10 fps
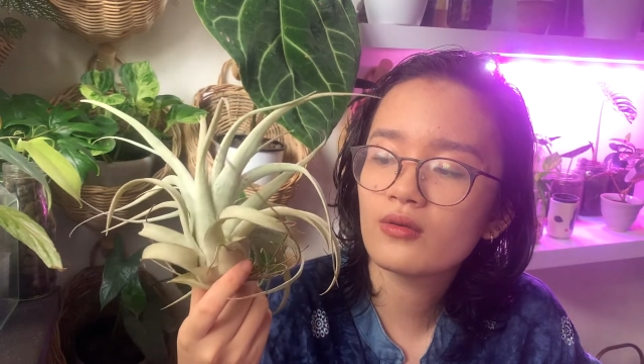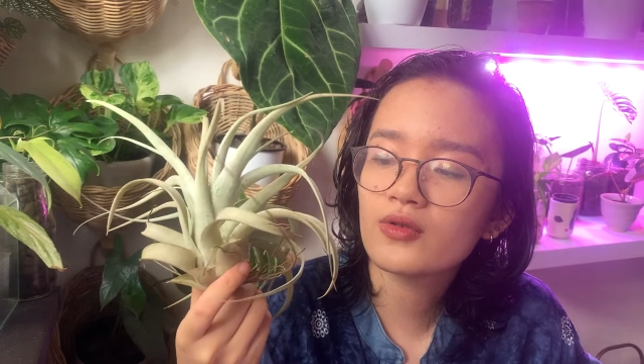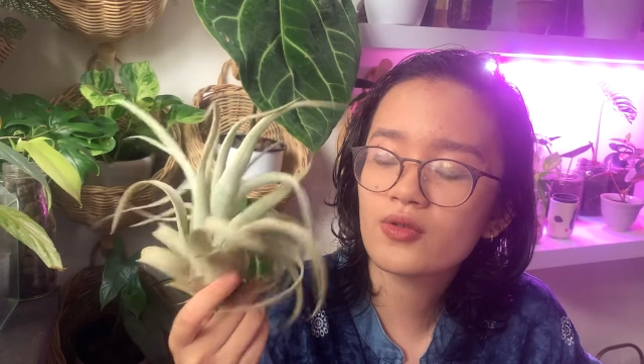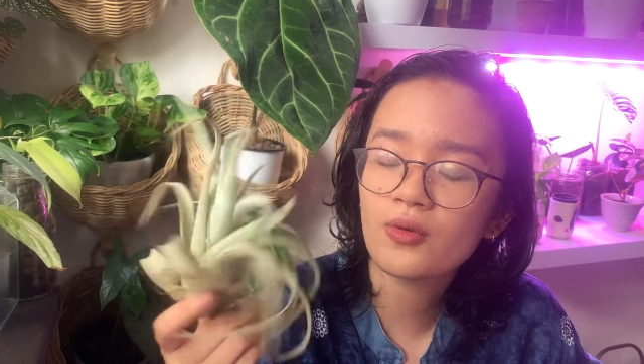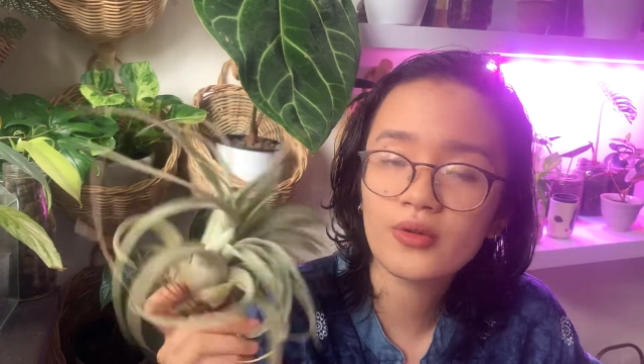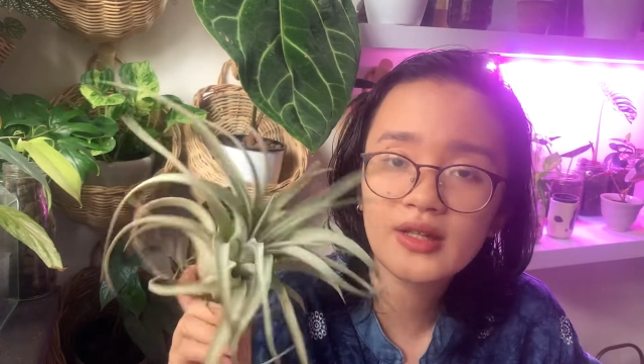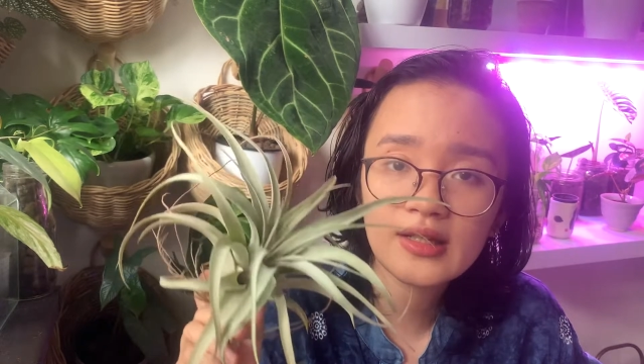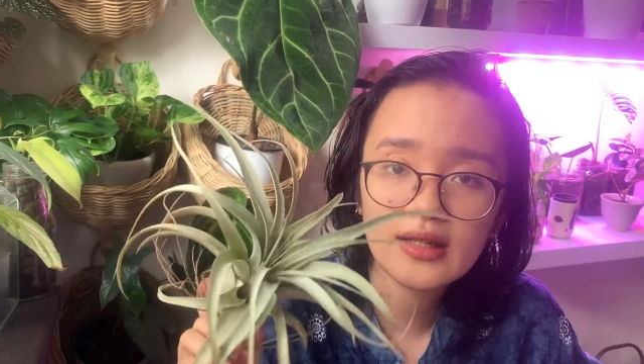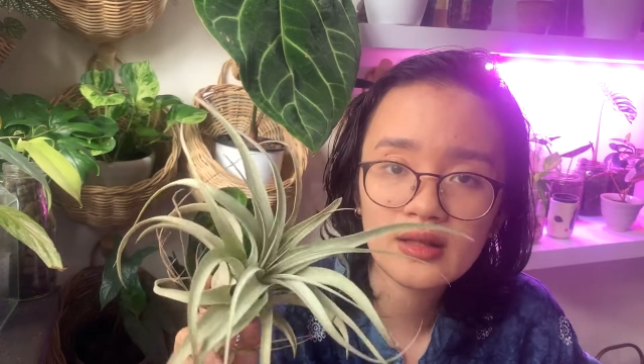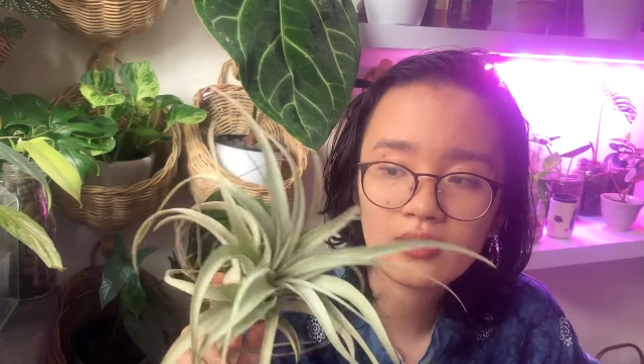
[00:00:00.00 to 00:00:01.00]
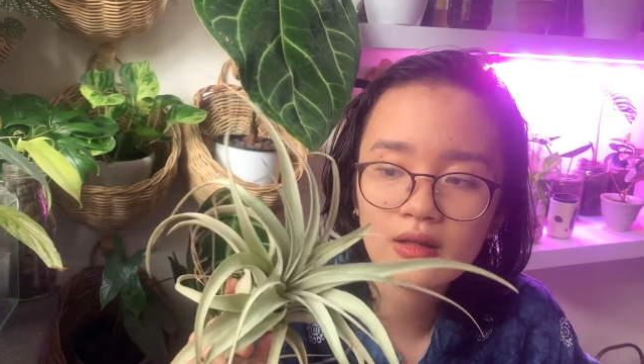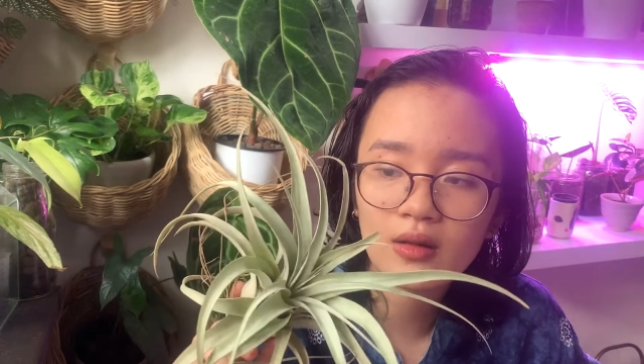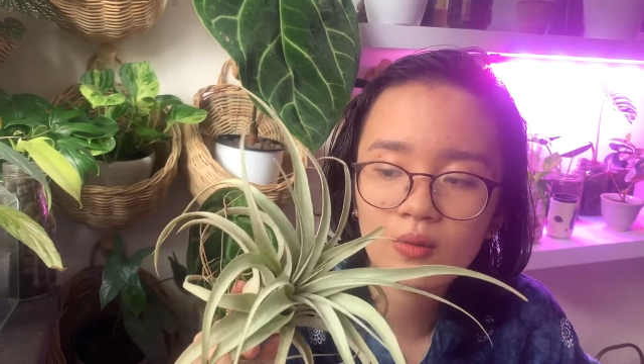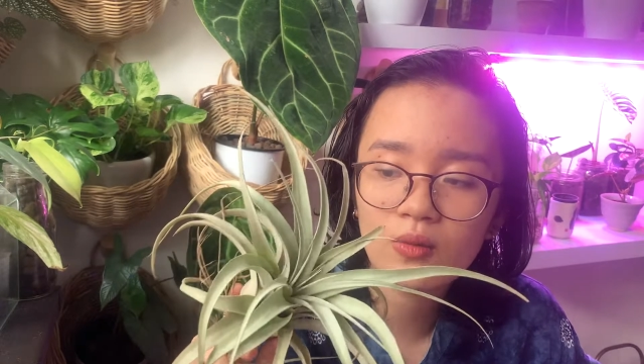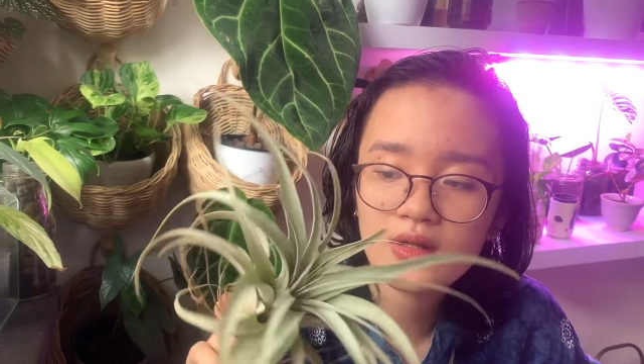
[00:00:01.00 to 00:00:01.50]
soaking it like
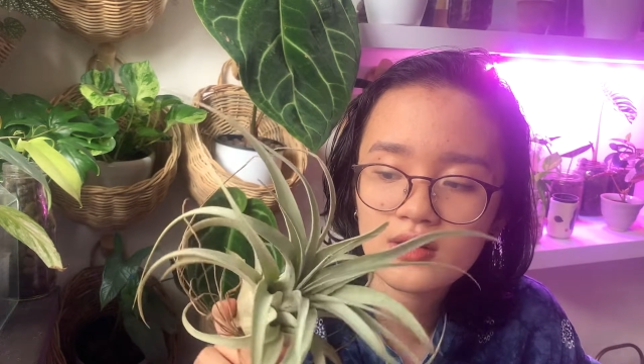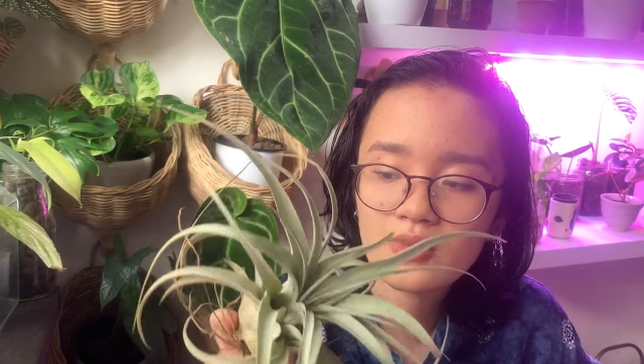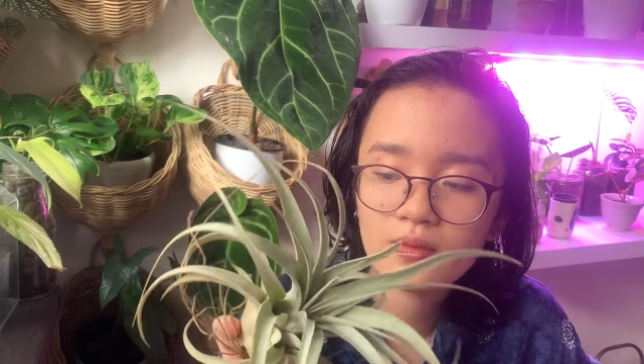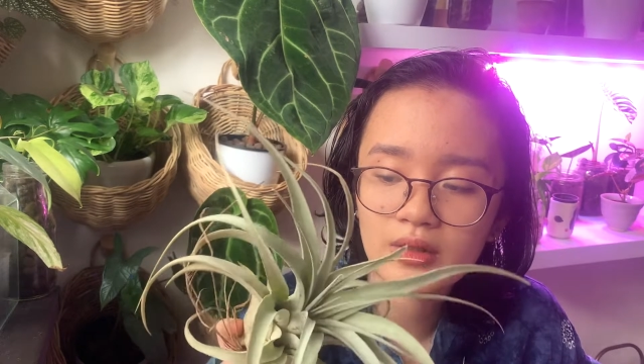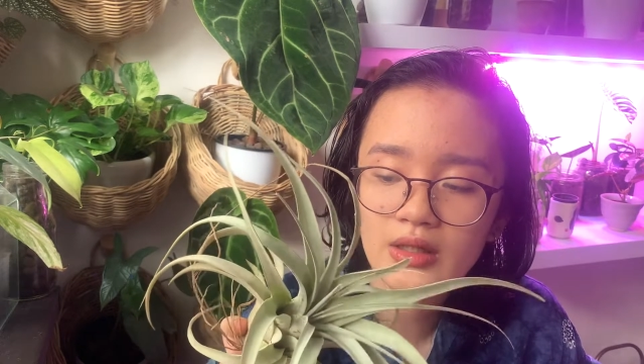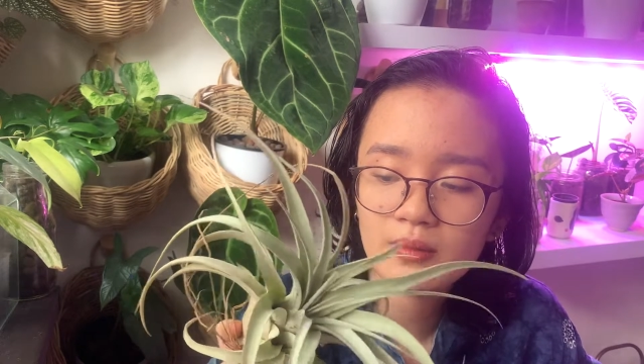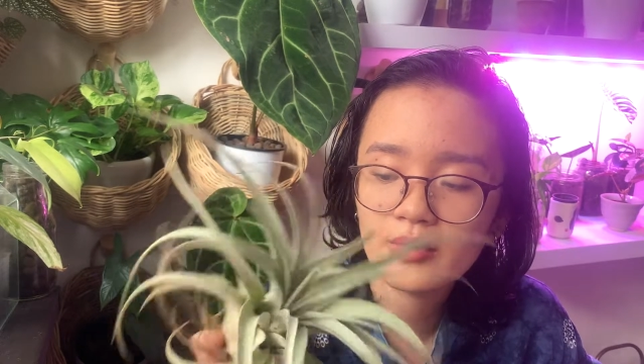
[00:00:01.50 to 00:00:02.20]
once a week,